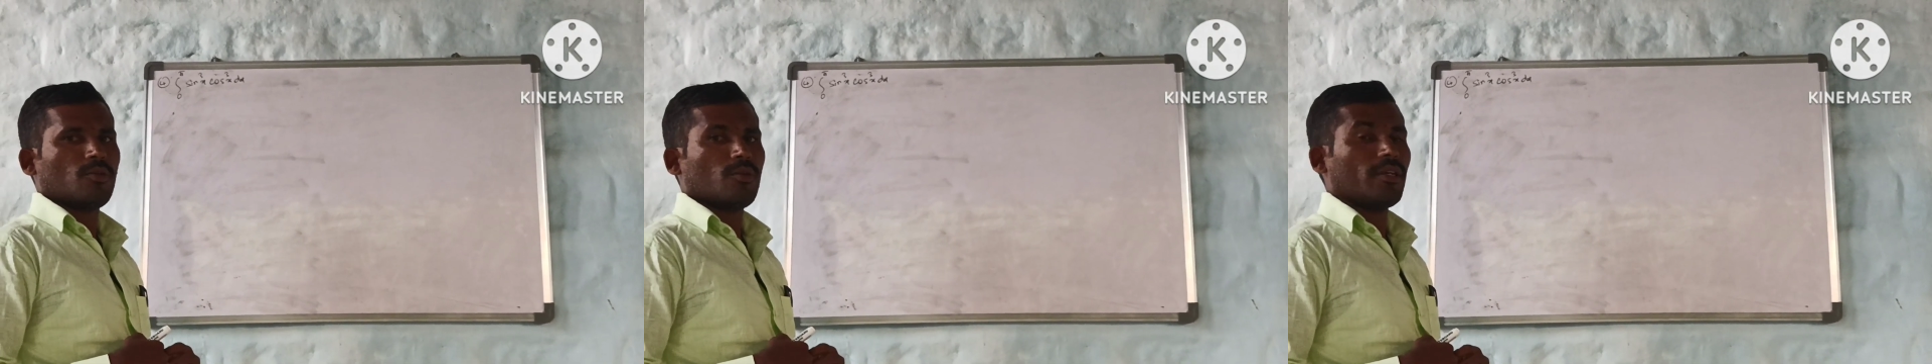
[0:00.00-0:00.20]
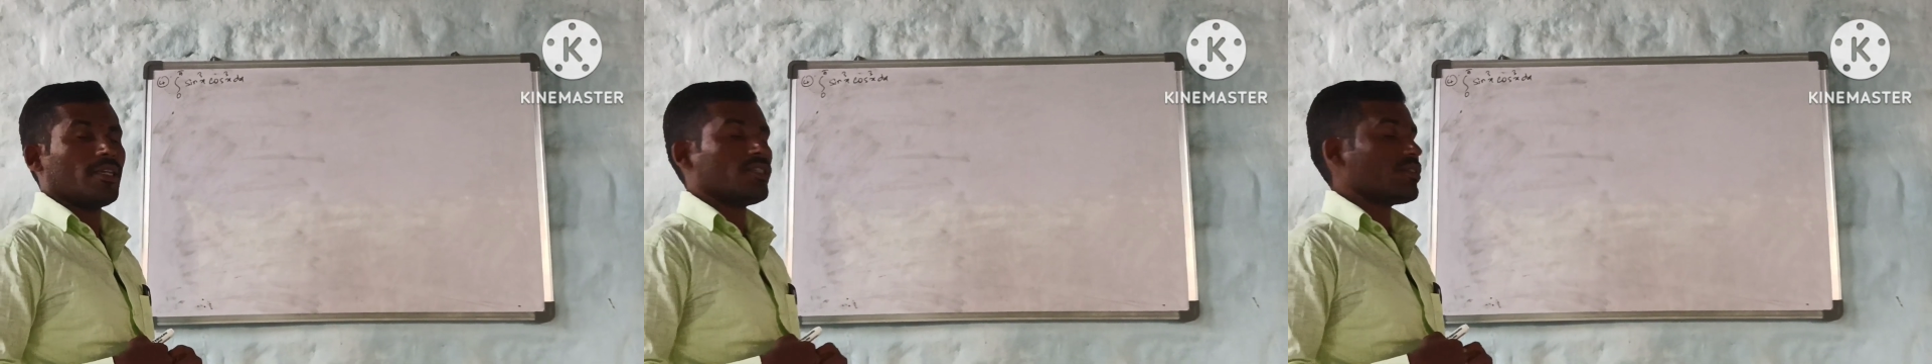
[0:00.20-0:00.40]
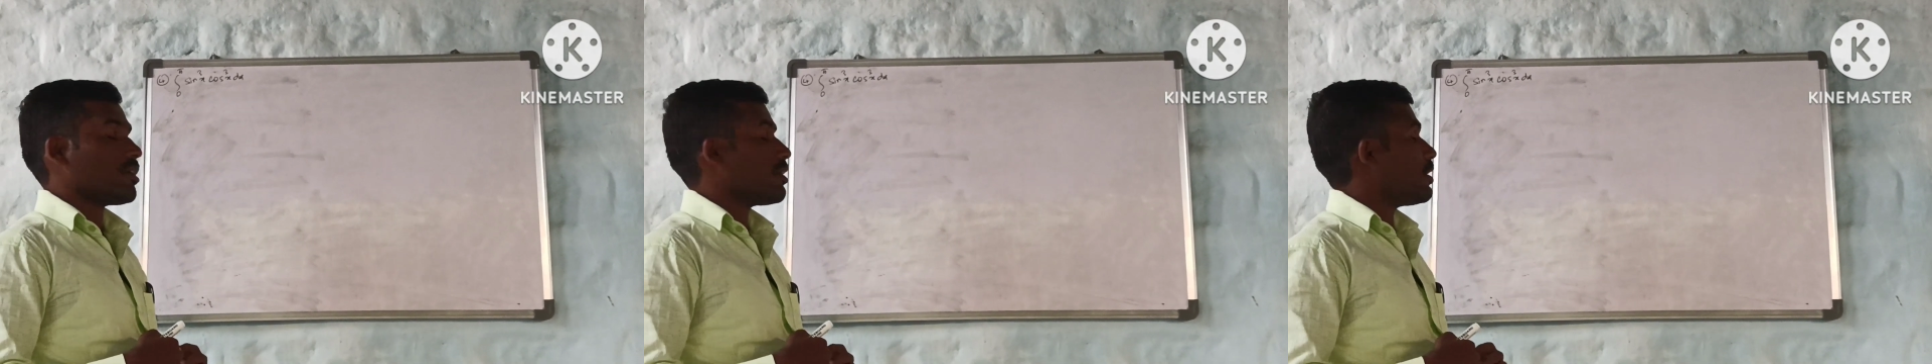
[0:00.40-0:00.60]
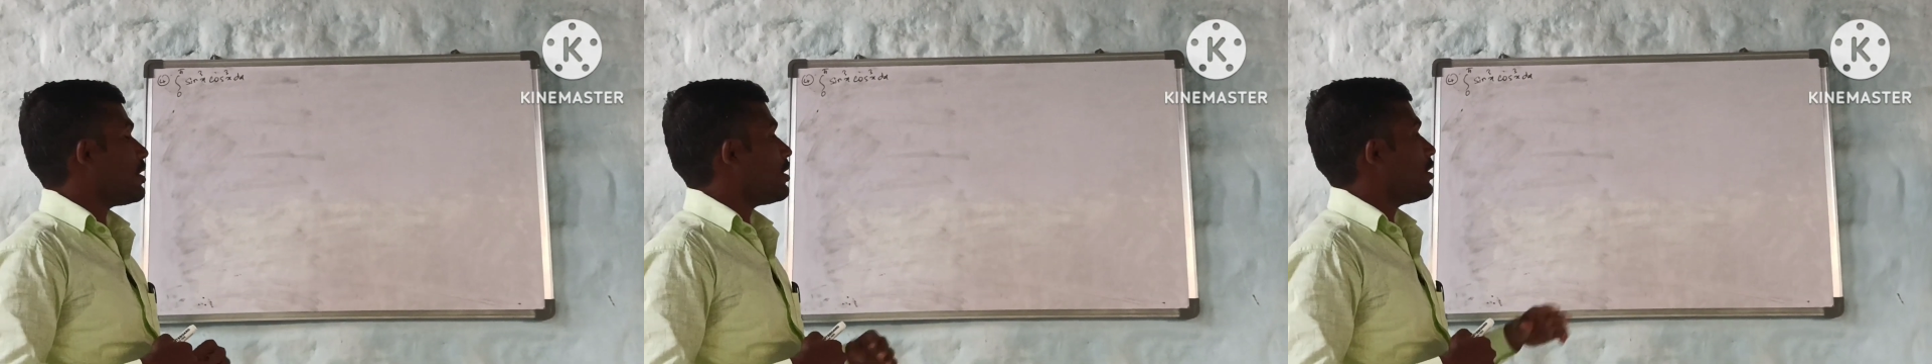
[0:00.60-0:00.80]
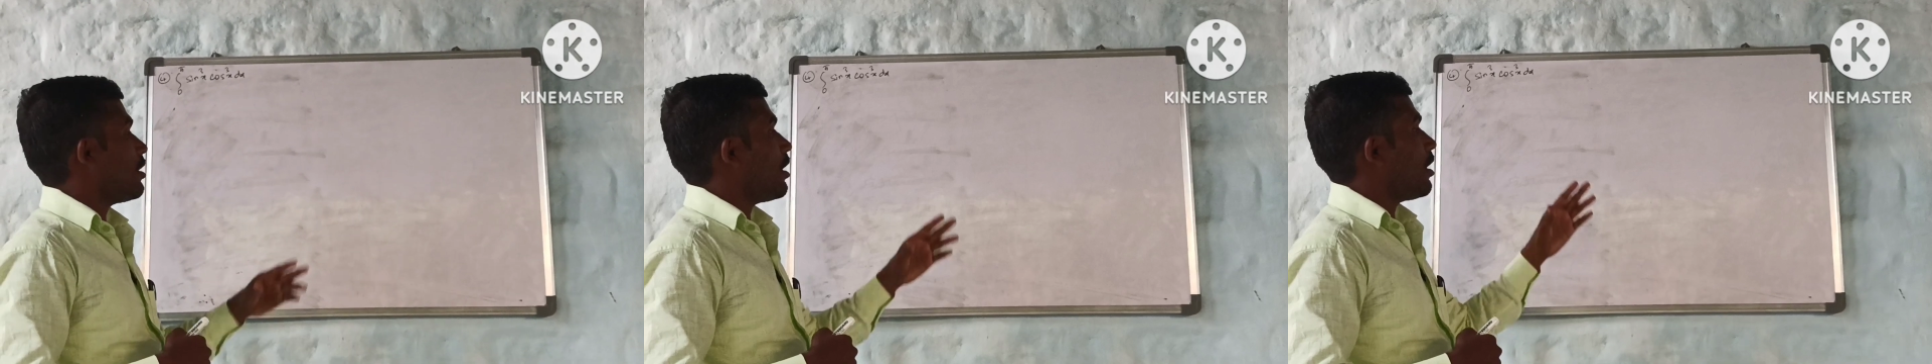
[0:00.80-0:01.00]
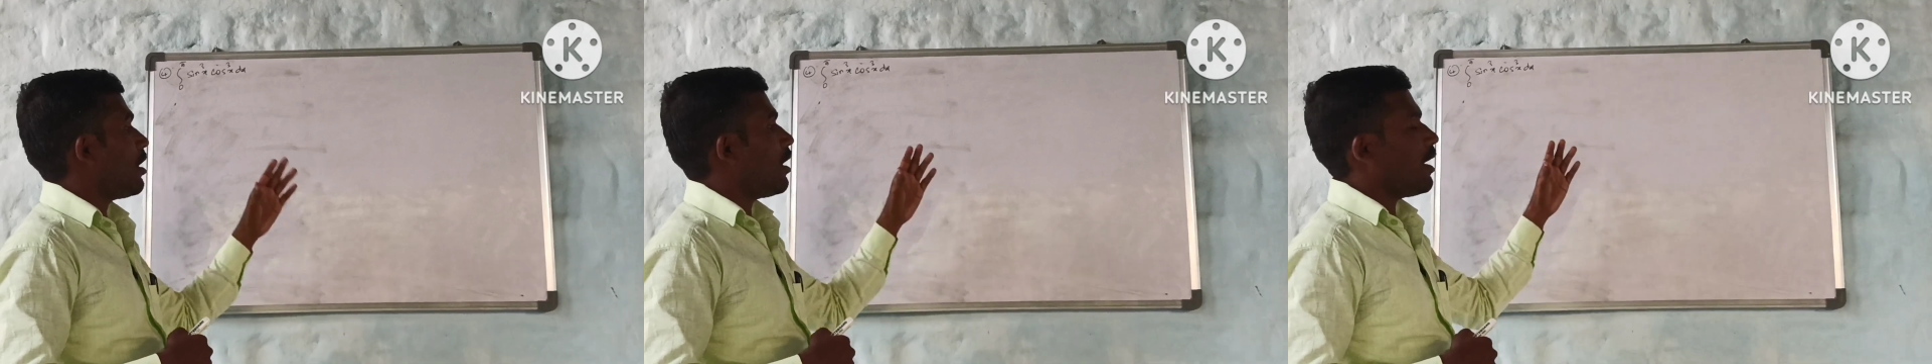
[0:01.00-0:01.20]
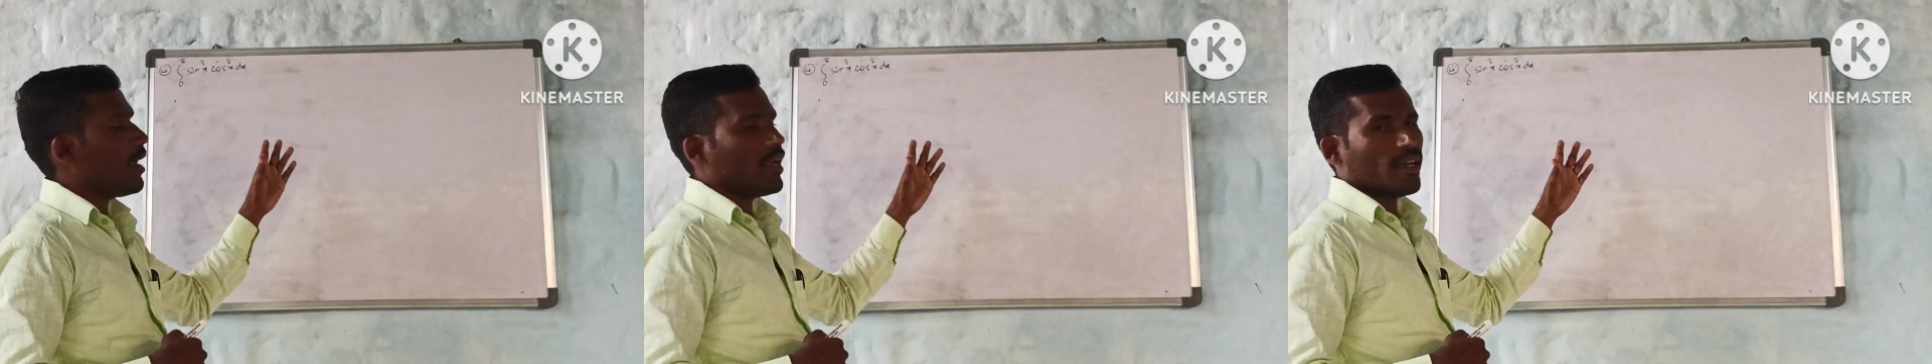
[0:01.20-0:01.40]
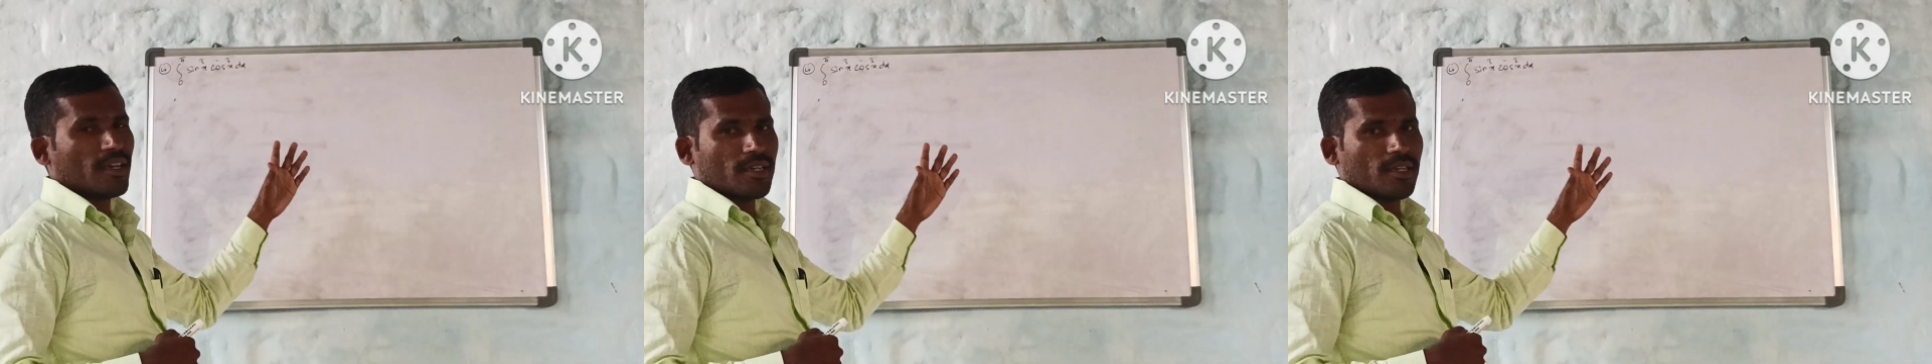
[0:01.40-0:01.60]
we studied in the
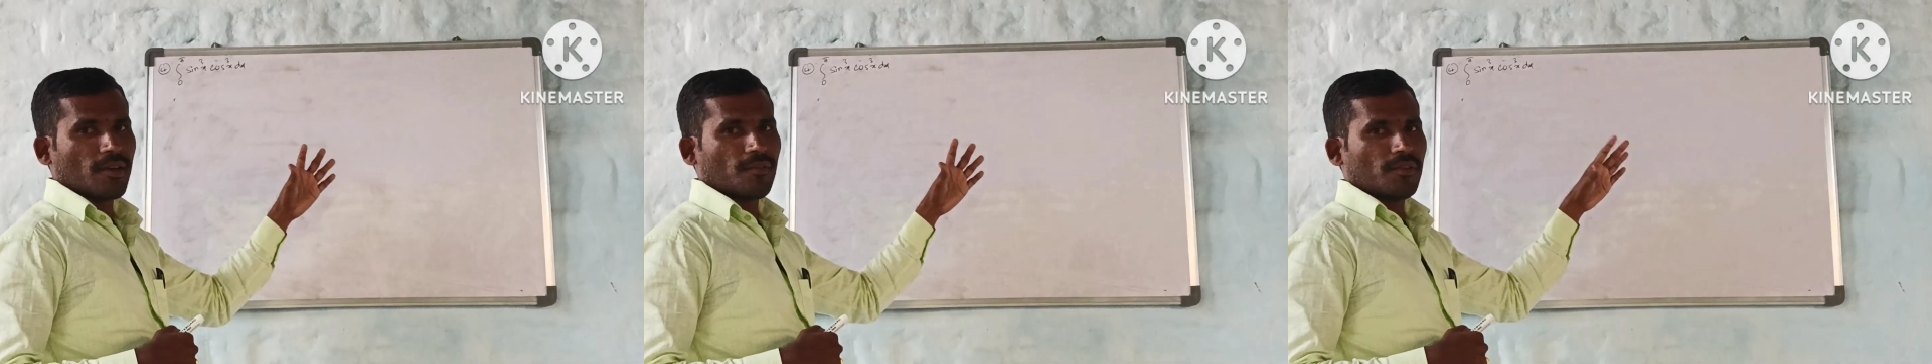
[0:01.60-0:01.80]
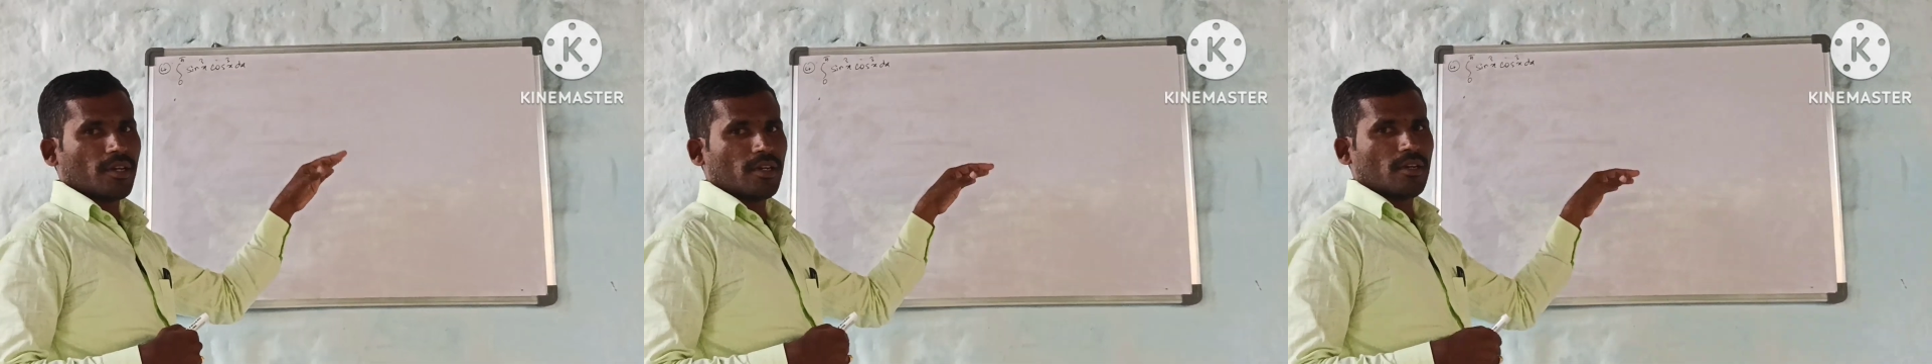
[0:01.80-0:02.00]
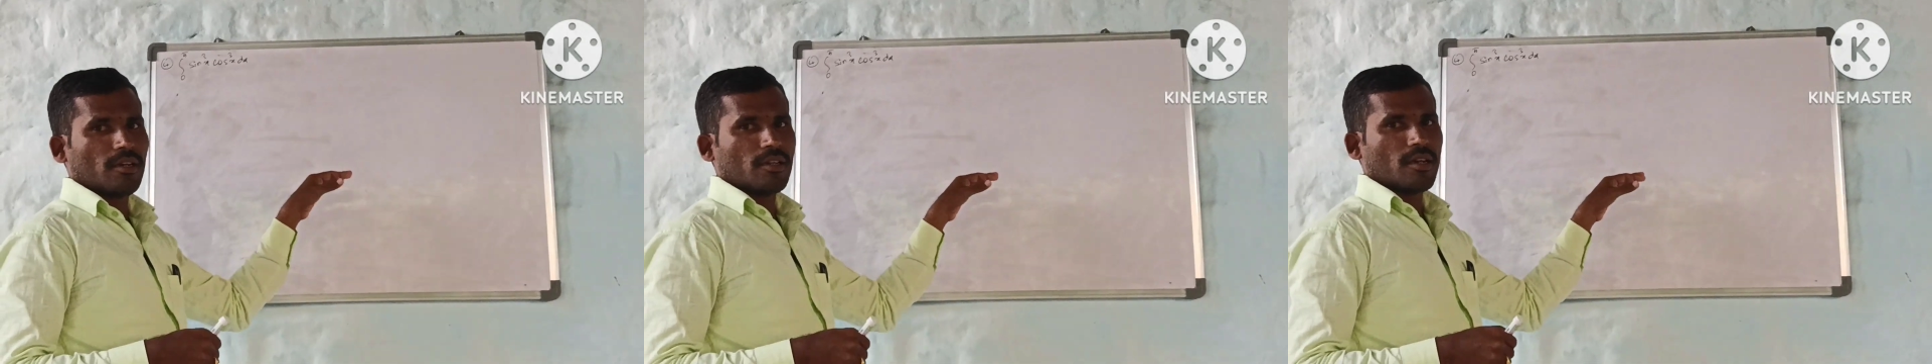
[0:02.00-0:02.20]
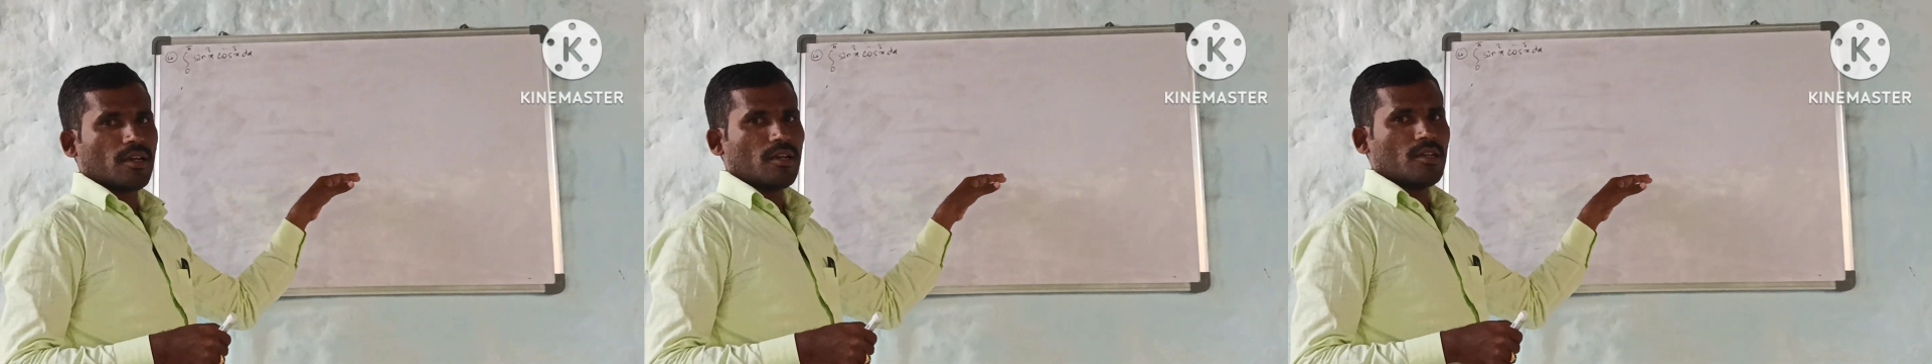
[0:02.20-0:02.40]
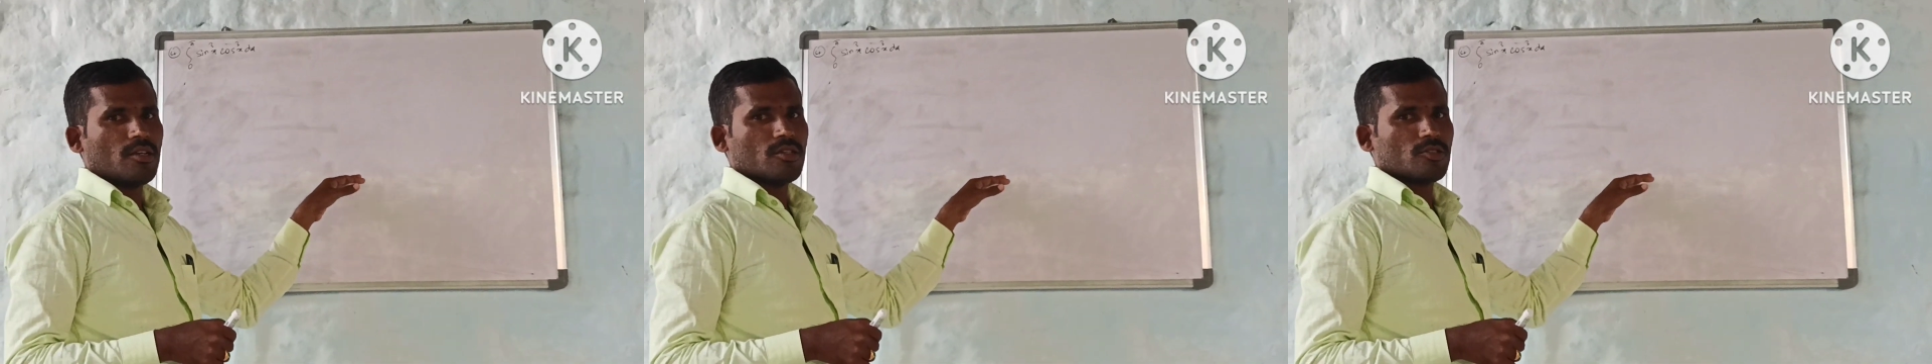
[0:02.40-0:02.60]
indefinite integral.